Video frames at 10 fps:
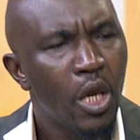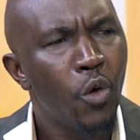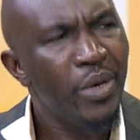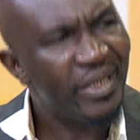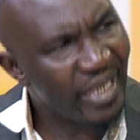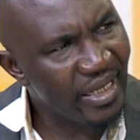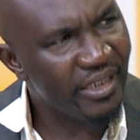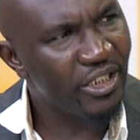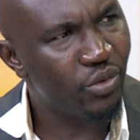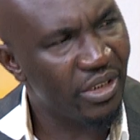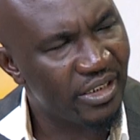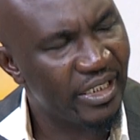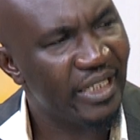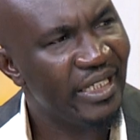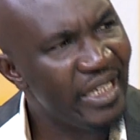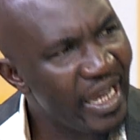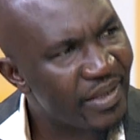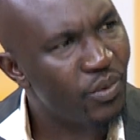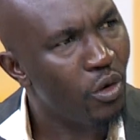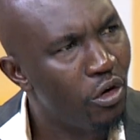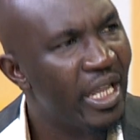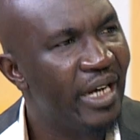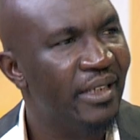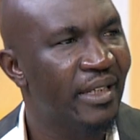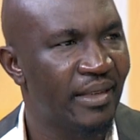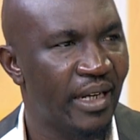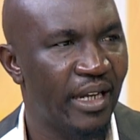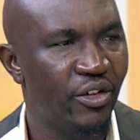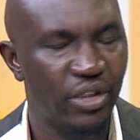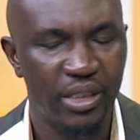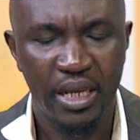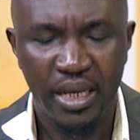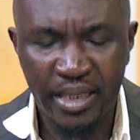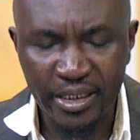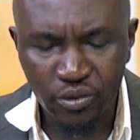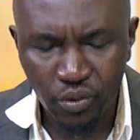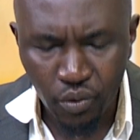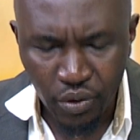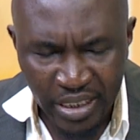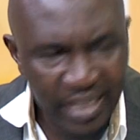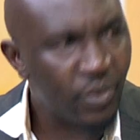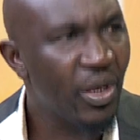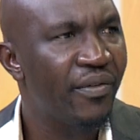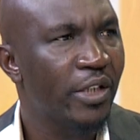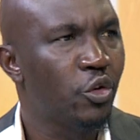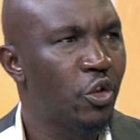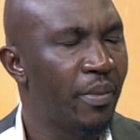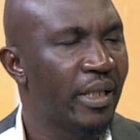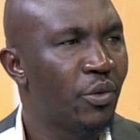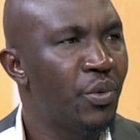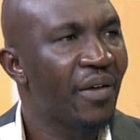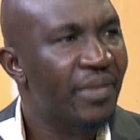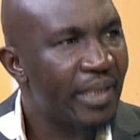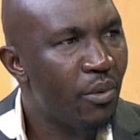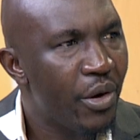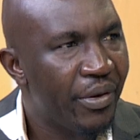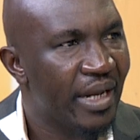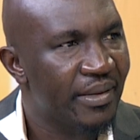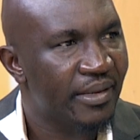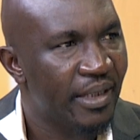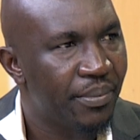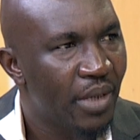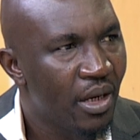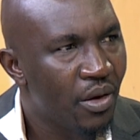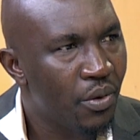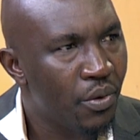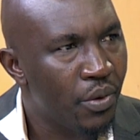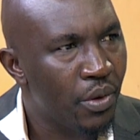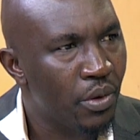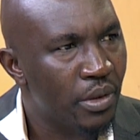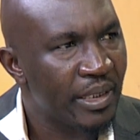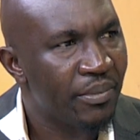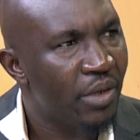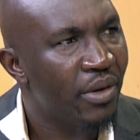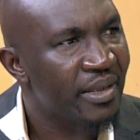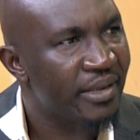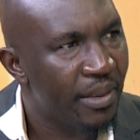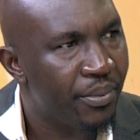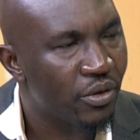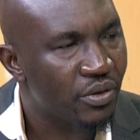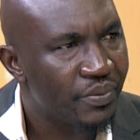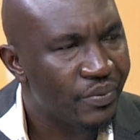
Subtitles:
We said in 2010, yes, we all agreed as a country that yes, we have a document, we have somewhere we can something we can step on.